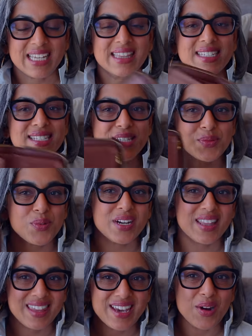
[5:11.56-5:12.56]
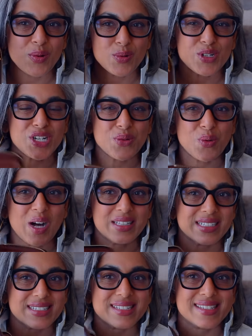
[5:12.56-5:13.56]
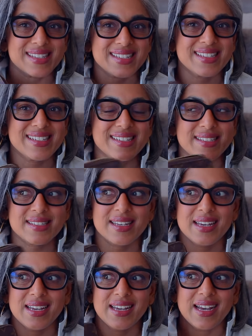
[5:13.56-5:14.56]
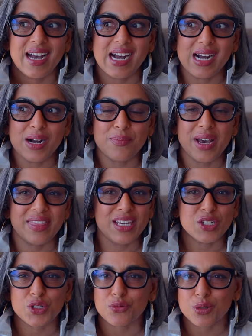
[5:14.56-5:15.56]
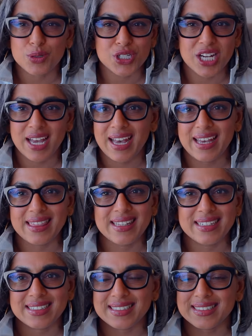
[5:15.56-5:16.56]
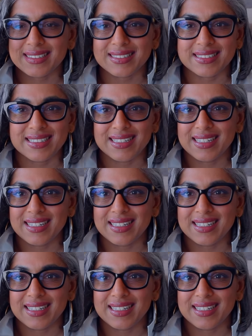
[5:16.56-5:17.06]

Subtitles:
this is one of the OG wallets. This is, I think Jerusha had this.